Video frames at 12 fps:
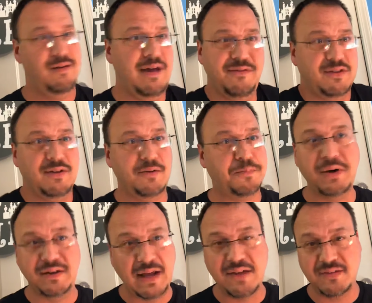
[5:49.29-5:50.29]
have something that's
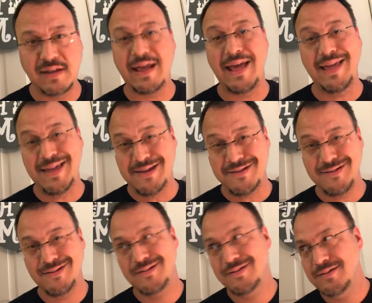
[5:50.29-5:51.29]
pretty tasty, and
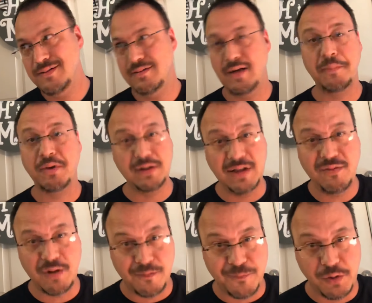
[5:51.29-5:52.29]
I'm going to leave
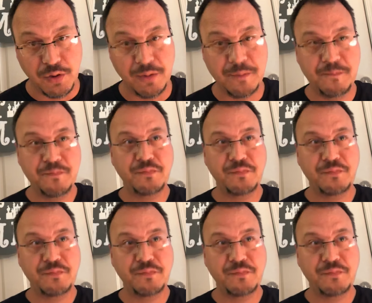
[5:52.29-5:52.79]
there full.